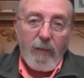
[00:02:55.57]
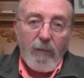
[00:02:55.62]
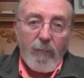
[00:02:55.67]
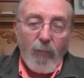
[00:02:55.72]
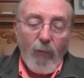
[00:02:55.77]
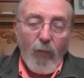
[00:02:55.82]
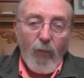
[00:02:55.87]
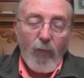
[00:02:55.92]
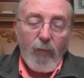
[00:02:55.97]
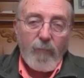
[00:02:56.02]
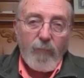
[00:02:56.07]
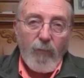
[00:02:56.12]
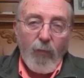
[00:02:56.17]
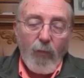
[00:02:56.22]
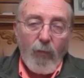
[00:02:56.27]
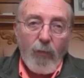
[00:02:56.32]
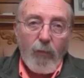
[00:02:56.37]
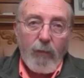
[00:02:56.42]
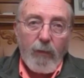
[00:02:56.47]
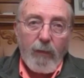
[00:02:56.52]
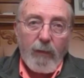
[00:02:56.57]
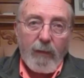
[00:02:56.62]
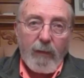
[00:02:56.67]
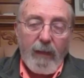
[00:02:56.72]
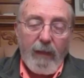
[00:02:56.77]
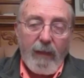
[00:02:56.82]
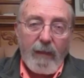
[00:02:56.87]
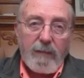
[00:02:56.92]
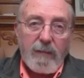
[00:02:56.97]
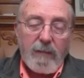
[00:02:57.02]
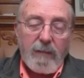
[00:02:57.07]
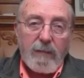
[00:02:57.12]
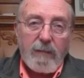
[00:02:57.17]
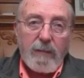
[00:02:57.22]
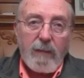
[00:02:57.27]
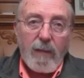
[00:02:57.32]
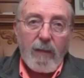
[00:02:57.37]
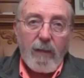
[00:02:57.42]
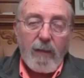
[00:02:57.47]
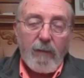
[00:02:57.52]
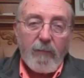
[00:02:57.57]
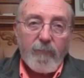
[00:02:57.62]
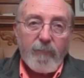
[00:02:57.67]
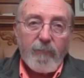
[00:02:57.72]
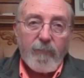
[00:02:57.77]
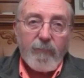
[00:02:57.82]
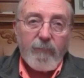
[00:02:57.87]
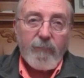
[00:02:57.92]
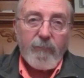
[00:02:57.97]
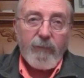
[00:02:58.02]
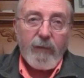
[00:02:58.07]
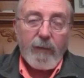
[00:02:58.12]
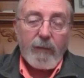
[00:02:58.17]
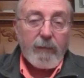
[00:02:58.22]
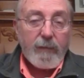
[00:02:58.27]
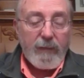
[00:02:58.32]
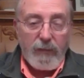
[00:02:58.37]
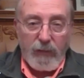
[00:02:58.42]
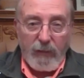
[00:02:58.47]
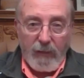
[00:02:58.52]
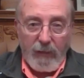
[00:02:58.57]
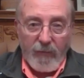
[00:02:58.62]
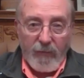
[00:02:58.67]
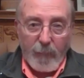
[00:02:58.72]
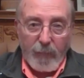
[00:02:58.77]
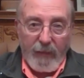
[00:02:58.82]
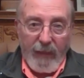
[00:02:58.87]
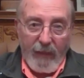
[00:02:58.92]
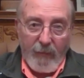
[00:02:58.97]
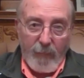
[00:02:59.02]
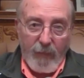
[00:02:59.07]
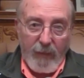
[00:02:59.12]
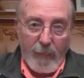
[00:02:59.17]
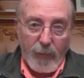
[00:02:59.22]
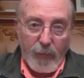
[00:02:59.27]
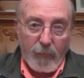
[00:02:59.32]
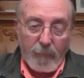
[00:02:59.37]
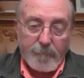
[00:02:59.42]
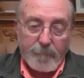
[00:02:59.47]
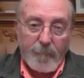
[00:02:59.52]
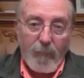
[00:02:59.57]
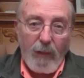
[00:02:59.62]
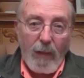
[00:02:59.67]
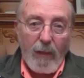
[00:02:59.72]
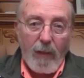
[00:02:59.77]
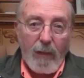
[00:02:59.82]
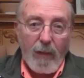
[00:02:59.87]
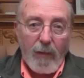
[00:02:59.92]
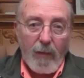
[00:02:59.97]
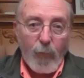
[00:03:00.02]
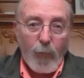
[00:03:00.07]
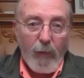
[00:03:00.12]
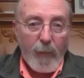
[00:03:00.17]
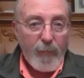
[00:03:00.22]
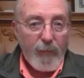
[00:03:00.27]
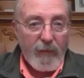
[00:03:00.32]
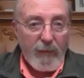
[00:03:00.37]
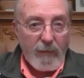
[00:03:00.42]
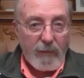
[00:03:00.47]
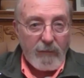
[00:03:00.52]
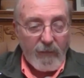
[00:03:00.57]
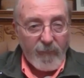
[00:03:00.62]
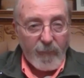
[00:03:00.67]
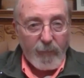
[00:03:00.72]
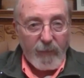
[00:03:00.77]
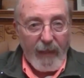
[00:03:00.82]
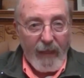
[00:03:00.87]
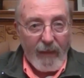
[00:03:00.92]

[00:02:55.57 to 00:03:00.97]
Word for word: more and more cases of lynching of Black people, whippings of Black